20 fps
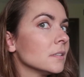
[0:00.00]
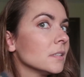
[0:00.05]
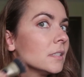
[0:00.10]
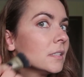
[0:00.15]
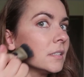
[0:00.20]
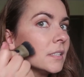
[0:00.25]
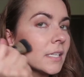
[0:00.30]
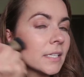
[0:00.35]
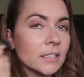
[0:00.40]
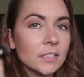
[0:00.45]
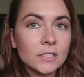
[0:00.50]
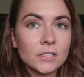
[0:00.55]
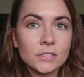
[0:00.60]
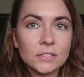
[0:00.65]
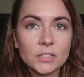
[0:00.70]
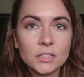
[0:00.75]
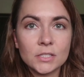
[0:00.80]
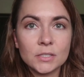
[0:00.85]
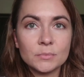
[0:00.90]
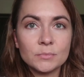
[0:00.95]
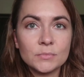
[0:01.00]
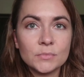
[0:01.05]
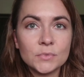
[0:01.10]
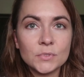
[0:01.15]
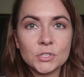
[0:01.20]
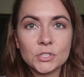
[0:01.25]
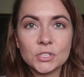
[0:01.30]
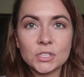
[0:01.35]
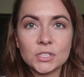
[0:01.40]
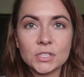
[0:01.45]
the technical term,
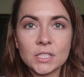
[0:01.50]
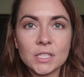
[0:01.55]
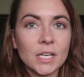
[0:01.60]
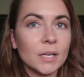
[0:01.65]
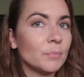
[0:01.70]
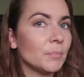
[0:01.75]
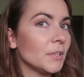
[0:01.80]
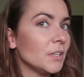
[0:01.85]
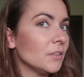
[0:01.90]
you zhuzh it up.